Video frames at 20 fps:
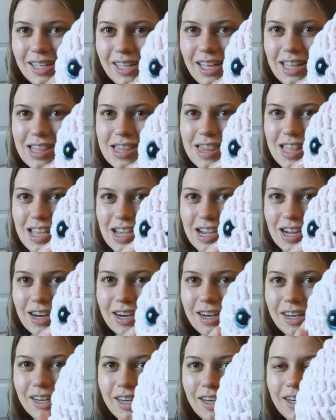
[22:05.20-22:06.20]
in
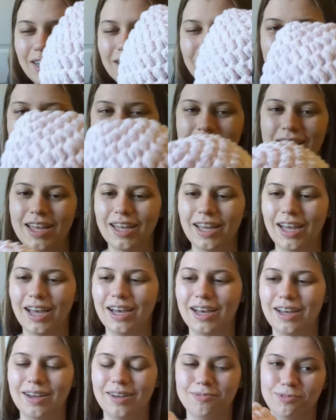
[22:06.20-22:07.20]
there.
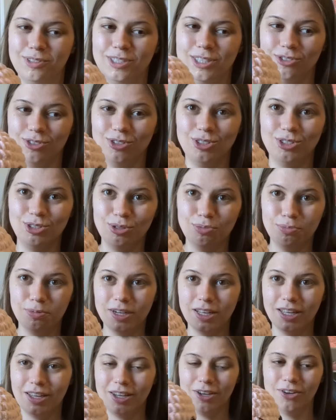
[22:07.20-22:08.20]
So super
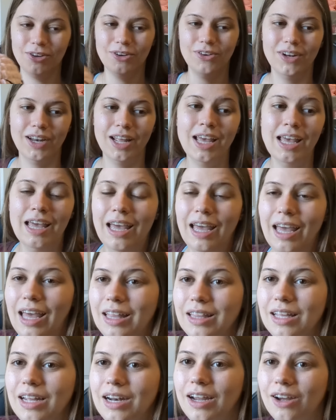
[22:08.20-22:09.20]
cute.
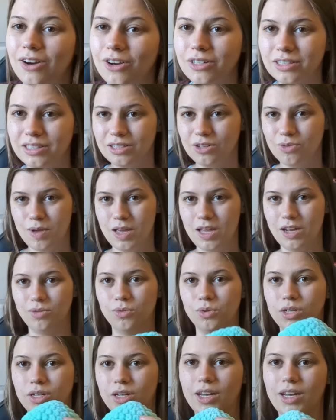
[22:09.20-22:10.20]
And then I also made
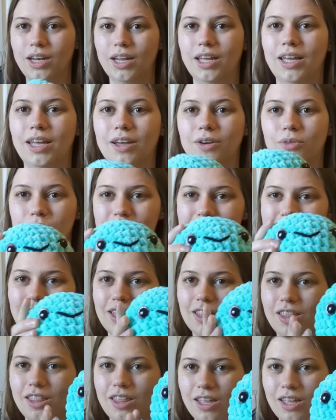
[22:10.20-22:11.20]
one
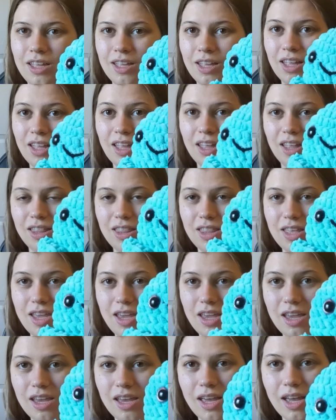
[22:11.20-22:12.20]
with
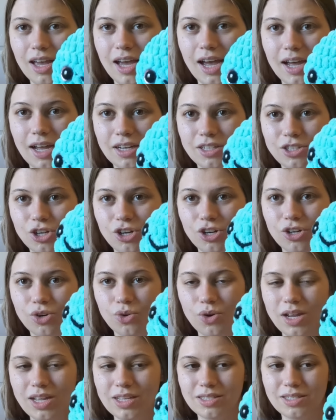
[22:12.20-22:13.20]
the
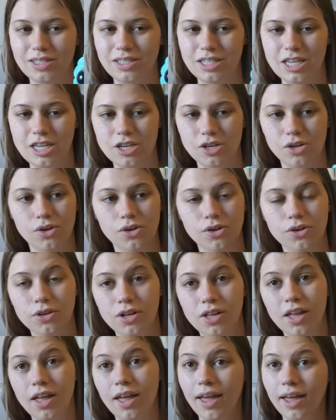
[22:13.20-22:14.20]
turquoise teal
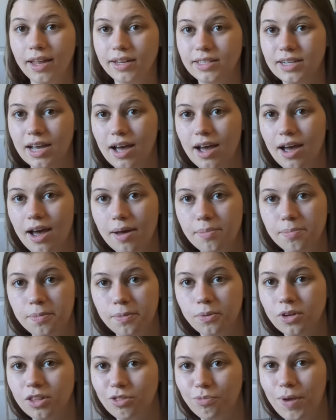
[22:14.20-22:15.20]
top
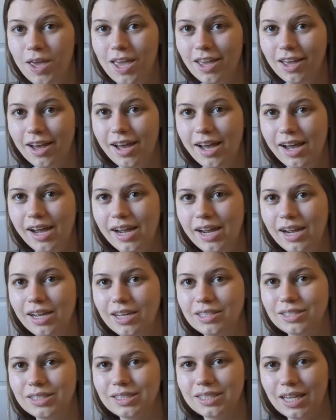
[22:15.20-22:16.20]
with pink
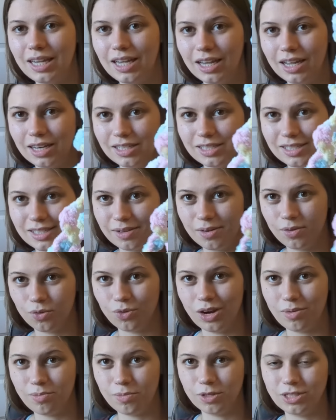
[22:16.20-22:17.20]
eyes and
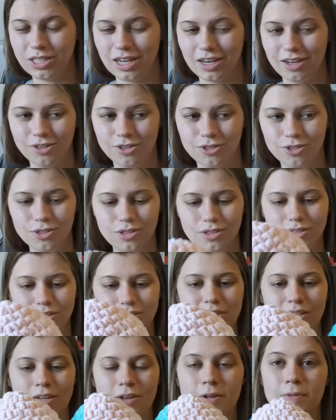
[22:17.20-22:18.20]
rainbow
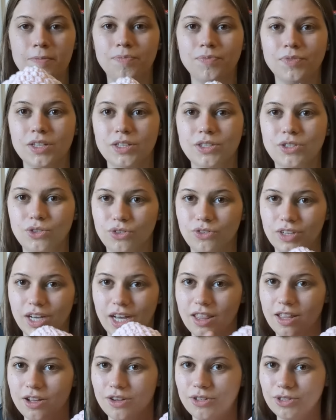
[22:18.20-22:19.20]
tentacles. So we've
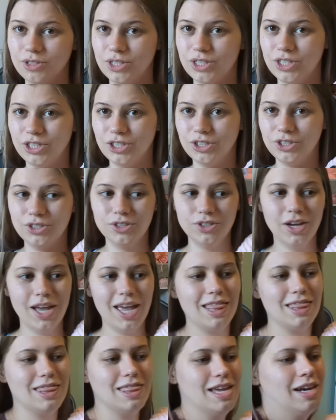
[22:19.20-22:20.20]
got those two,
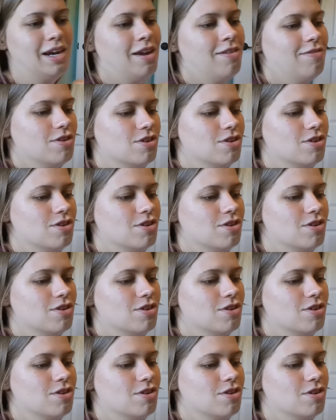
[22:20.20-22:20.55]
and then I've